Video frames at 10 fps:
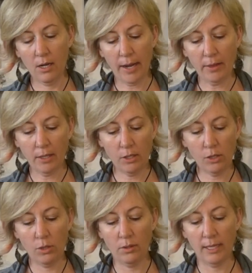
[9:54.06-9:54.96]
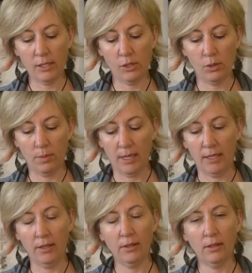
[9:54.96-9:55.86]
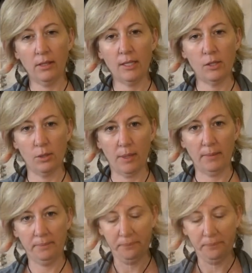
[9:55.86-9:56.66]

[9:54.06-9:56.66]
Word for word: okay, let's yes, zoom, let's I zoom think, in. Okay, let's zoom in.